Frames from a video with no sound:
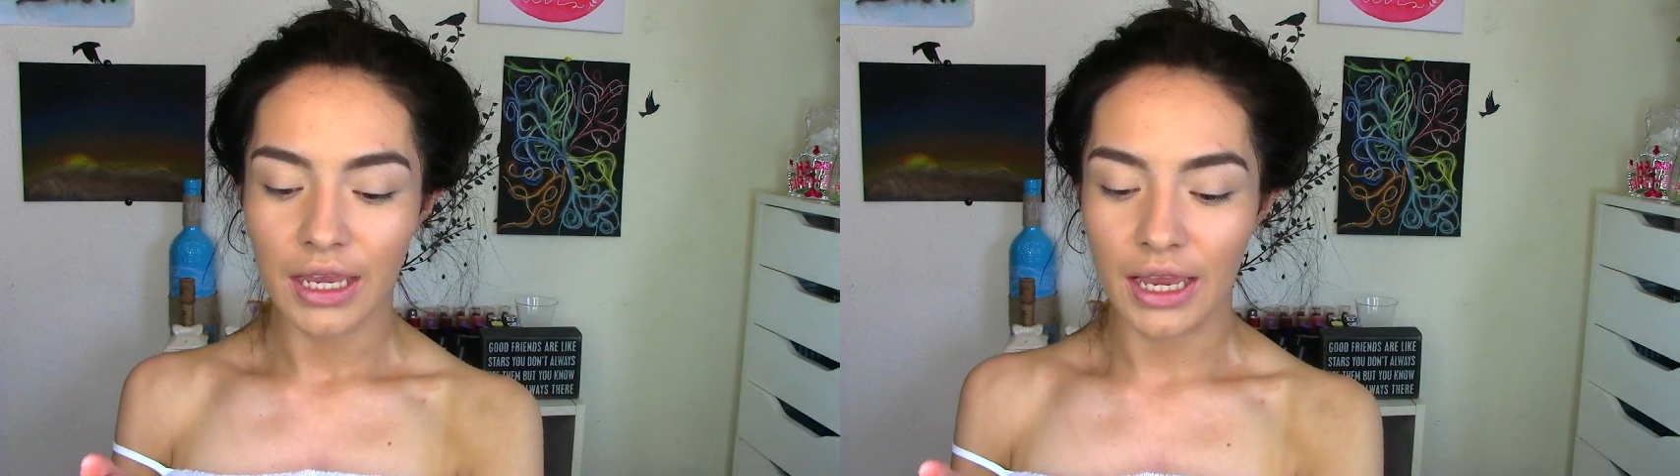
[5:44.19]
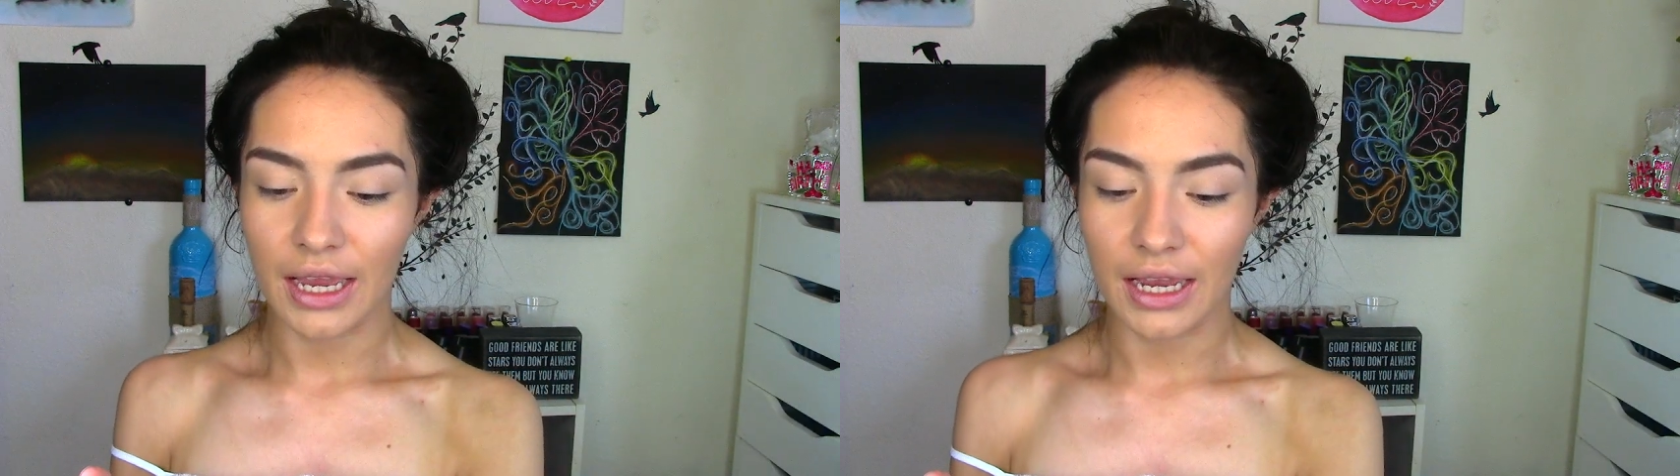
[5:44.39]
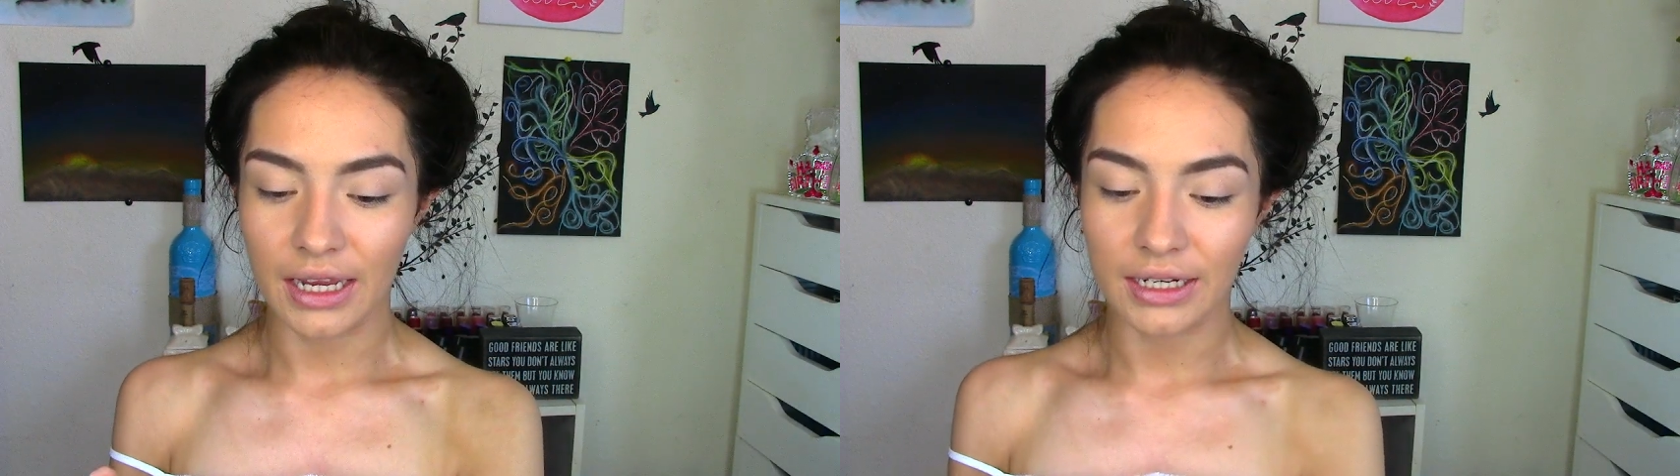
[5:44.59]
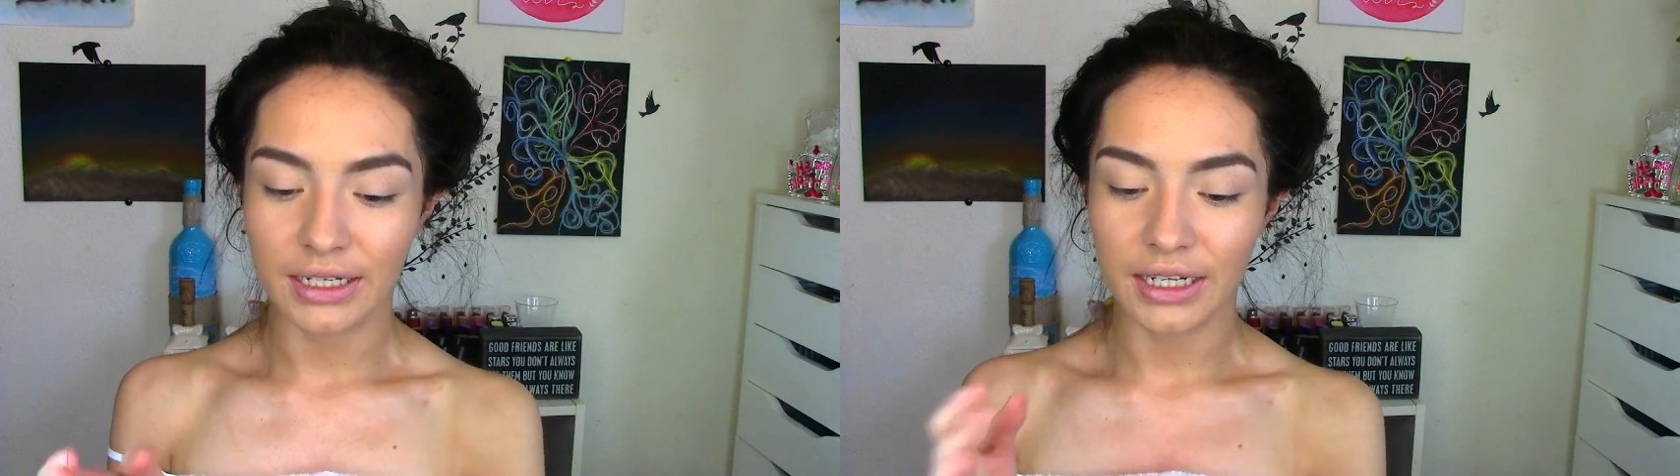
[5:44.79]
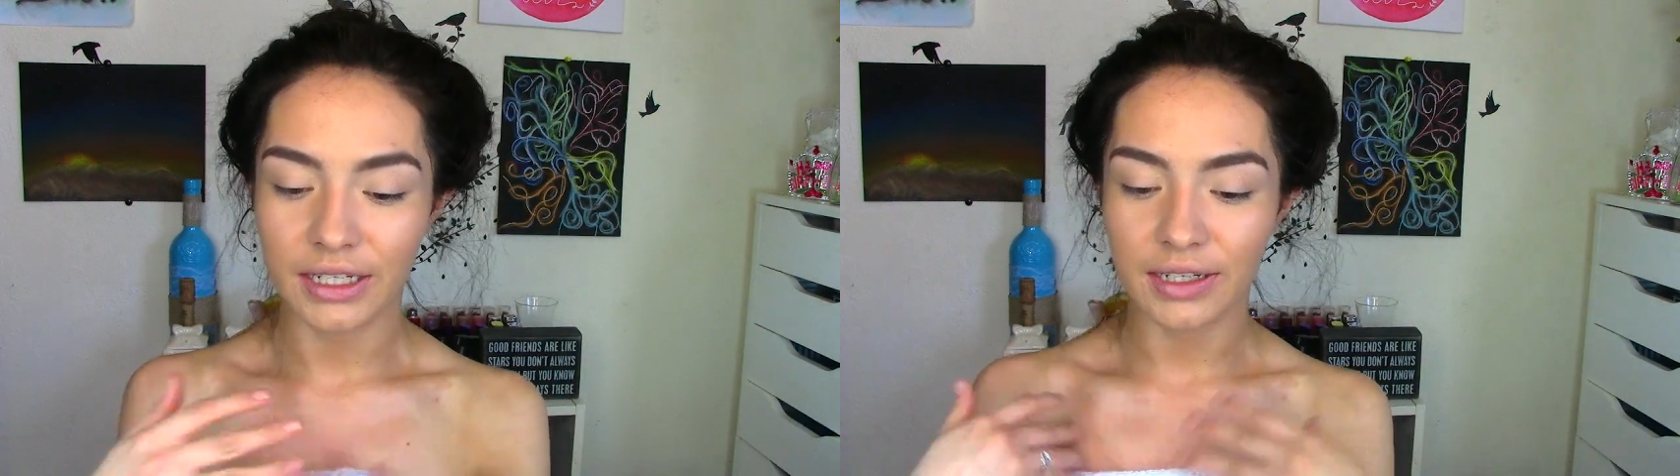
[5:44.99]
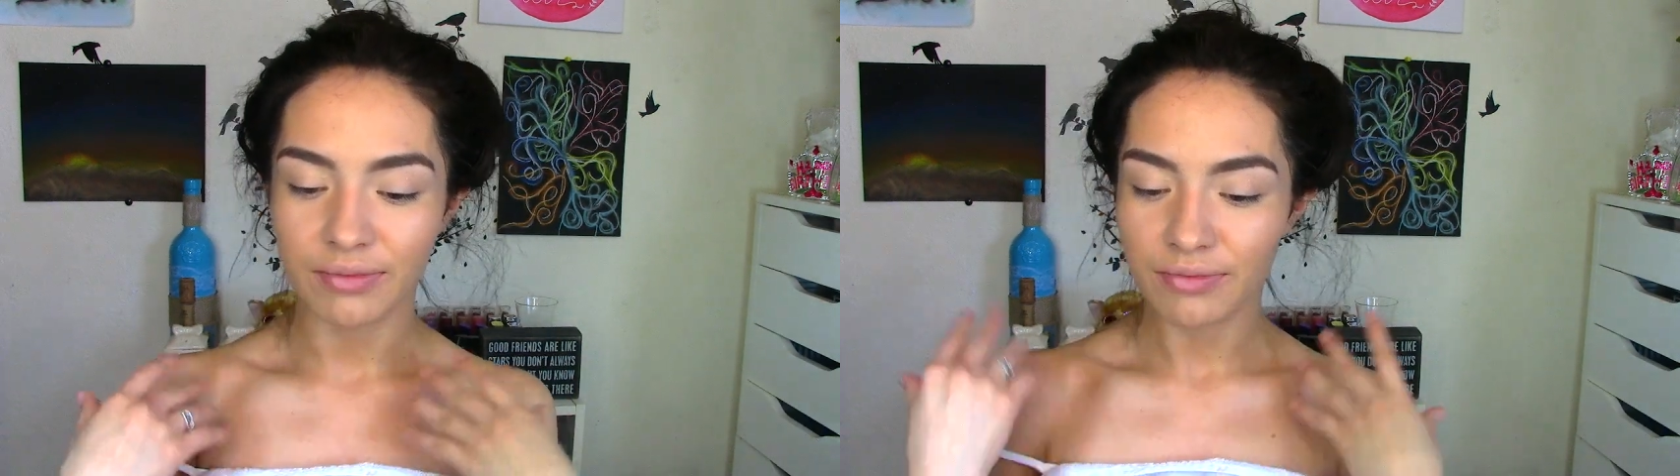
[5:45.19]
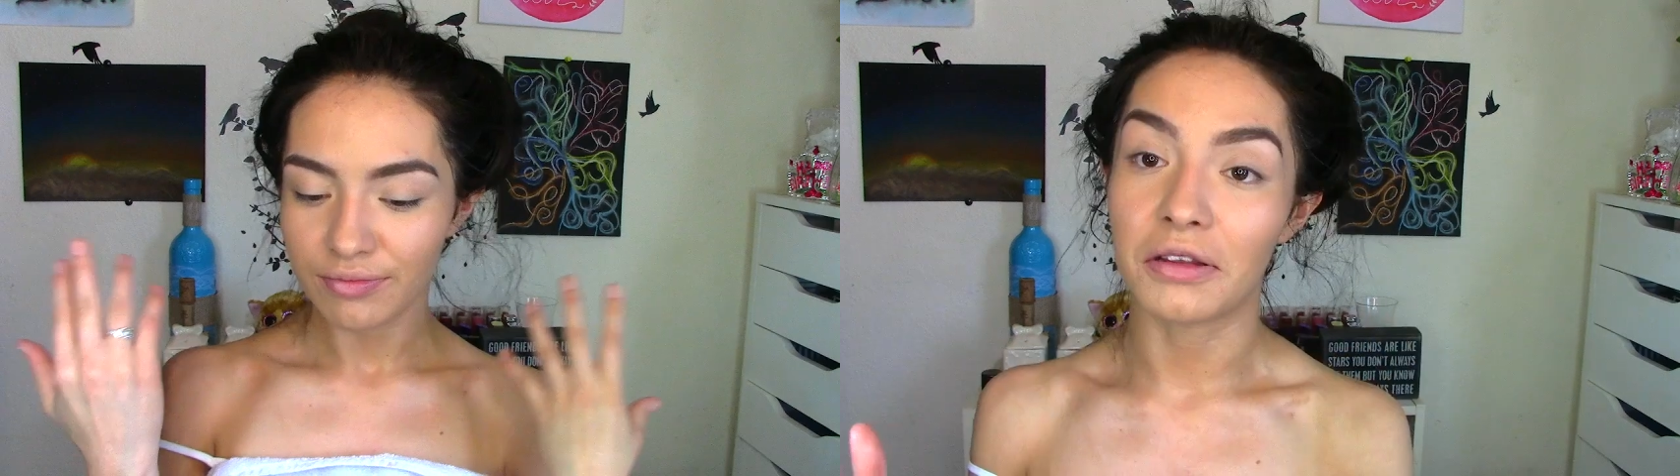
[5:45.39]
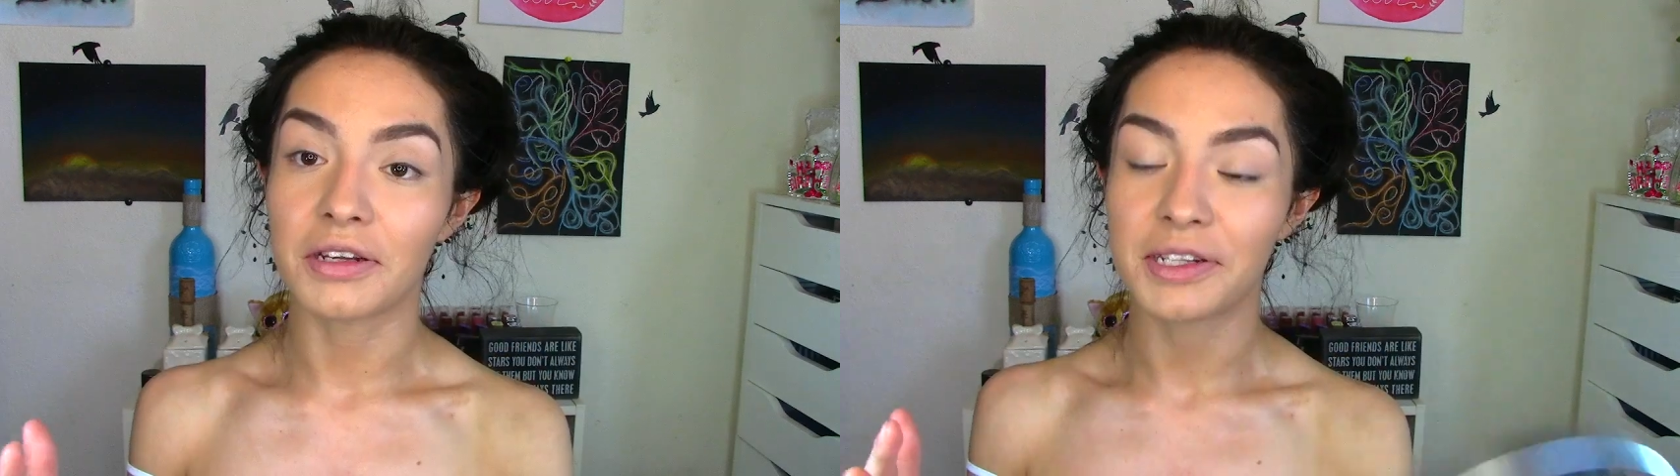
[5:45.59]
and it
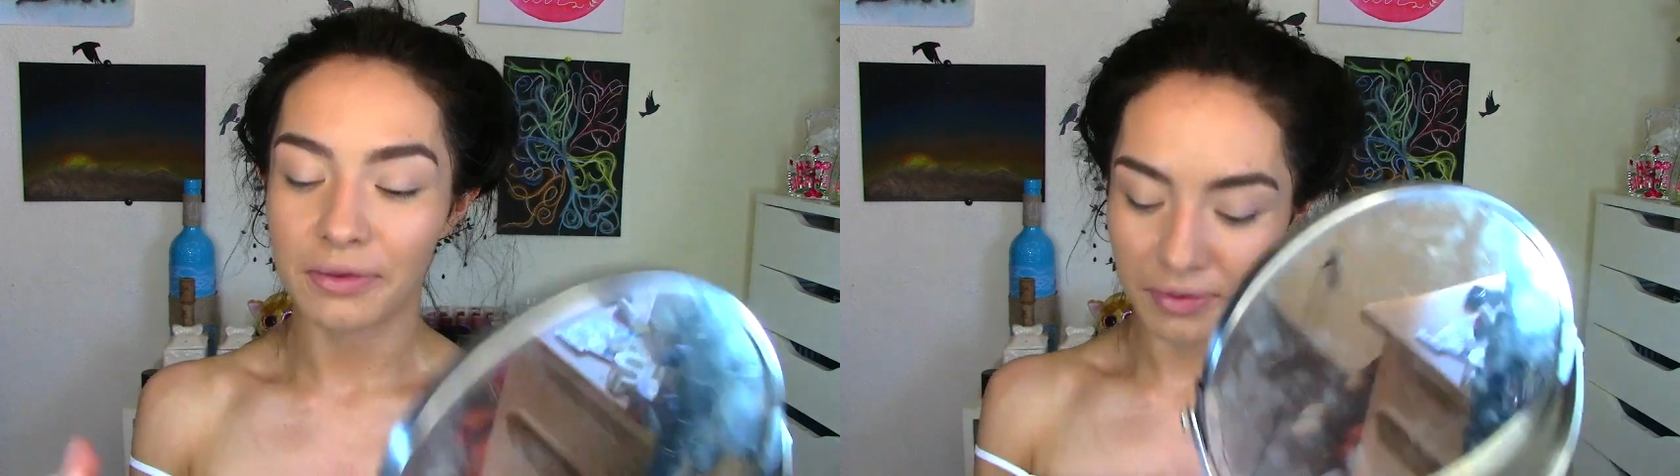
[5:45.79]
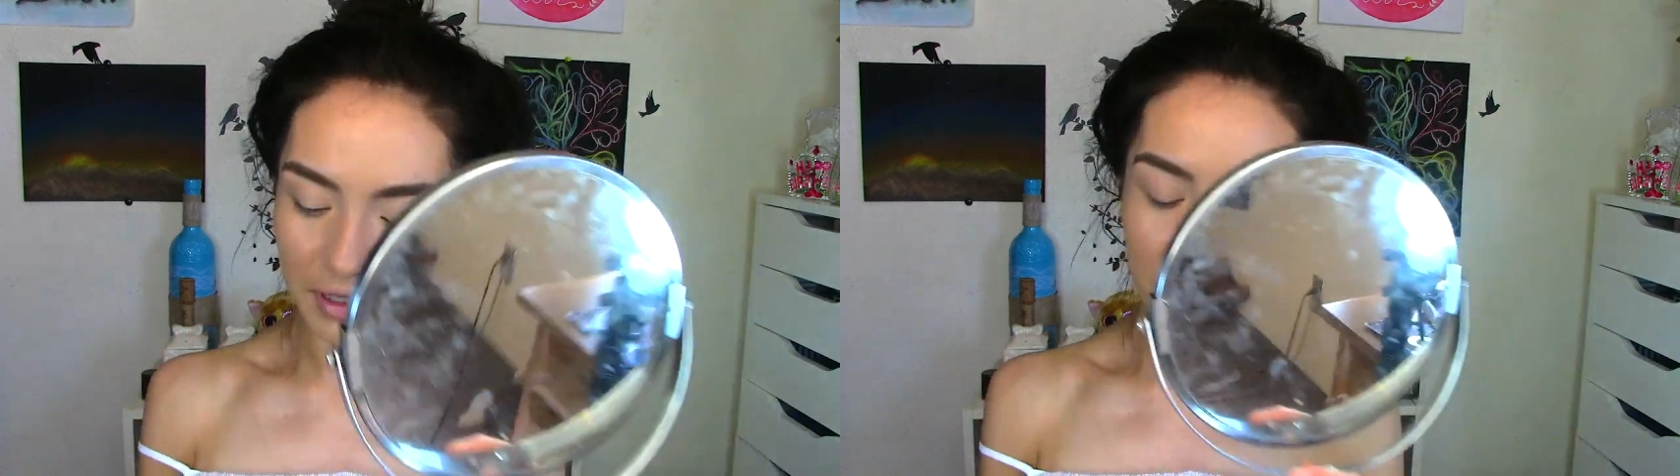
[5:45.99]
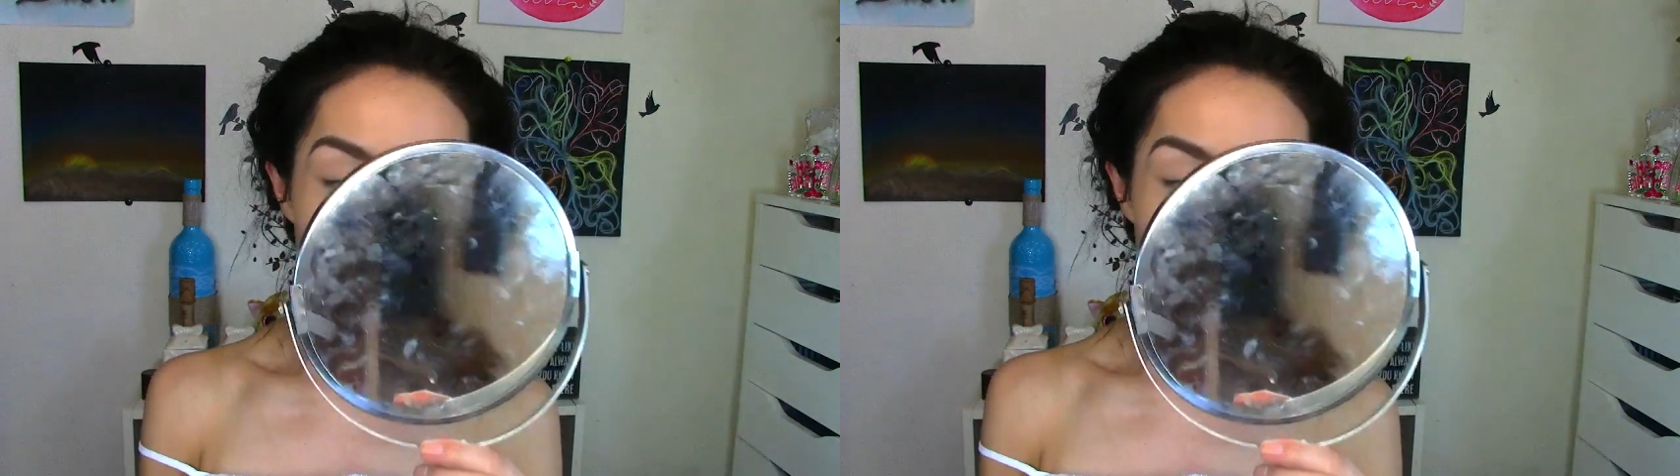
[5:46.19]
looks really